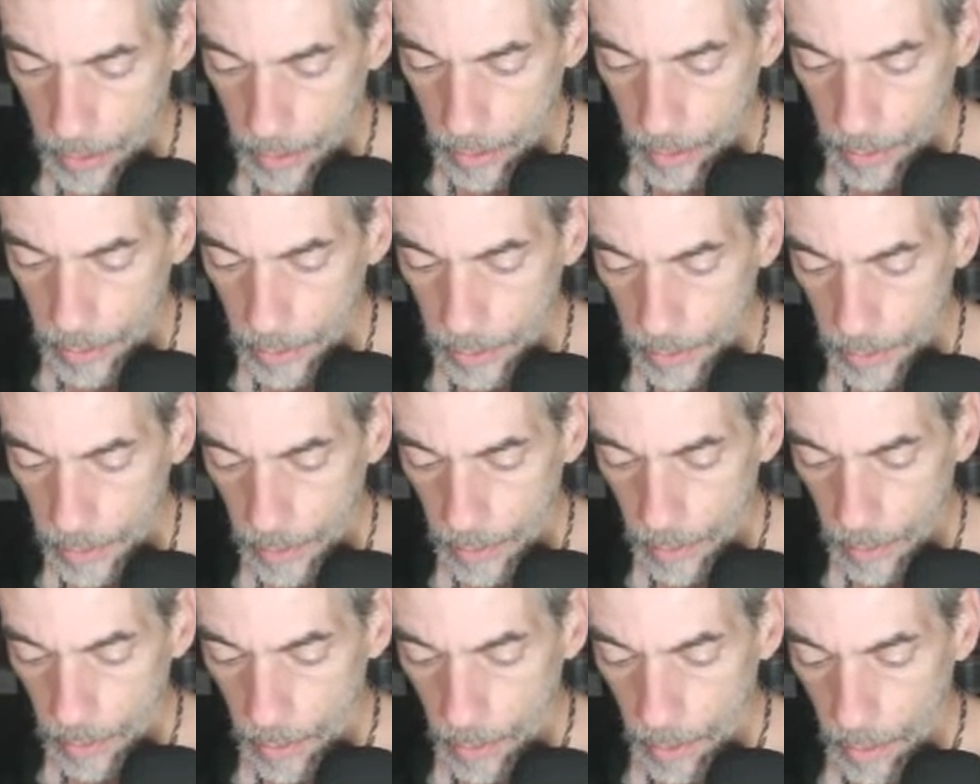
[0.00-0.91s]
is.
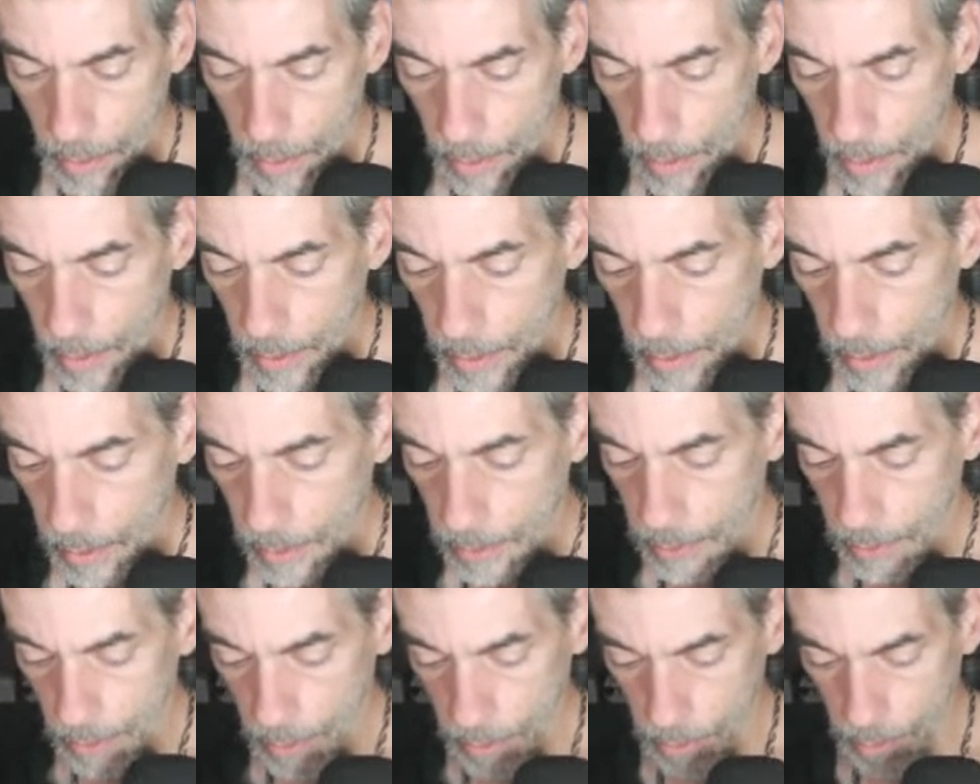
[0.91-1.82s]
Yes,
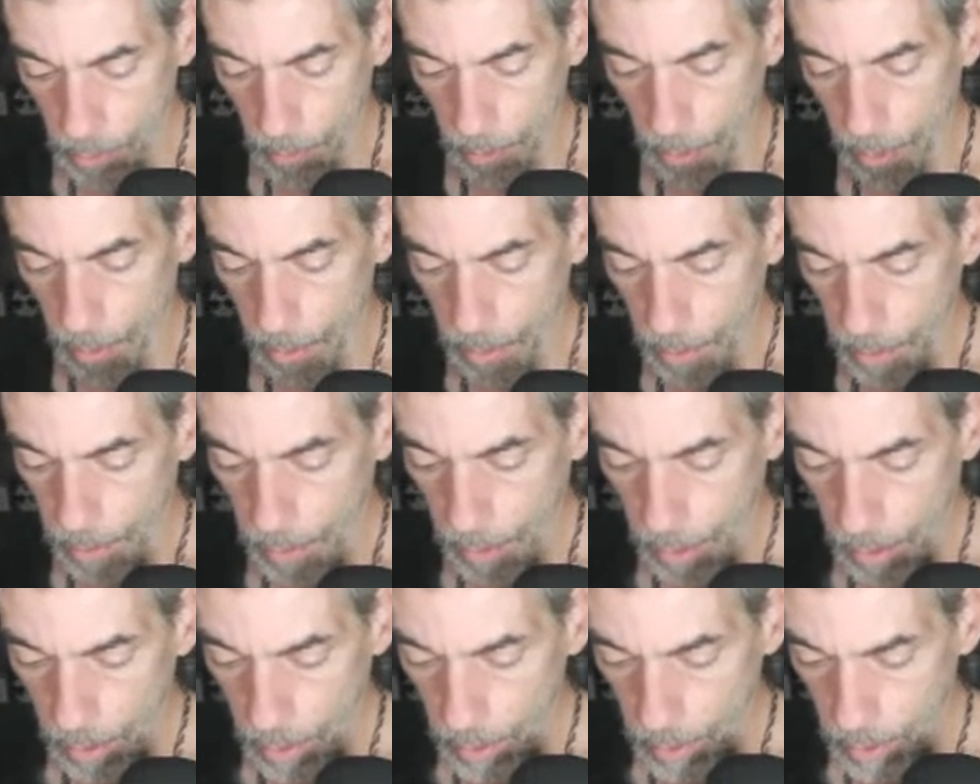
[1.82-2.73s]
it is. Okay.
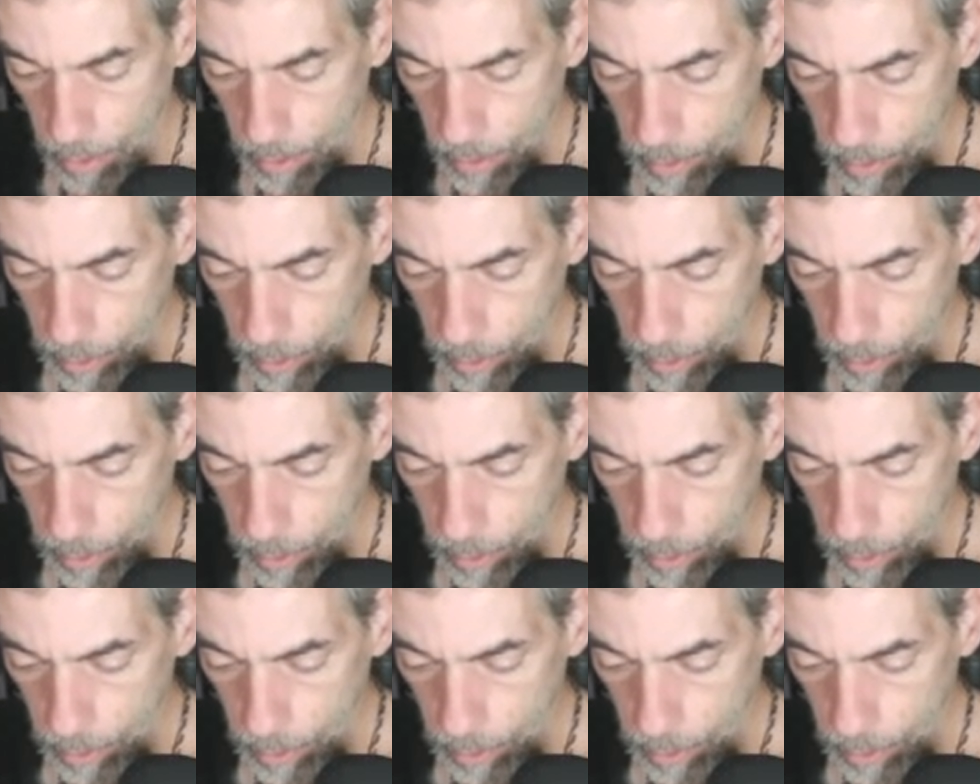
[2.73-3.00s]
That is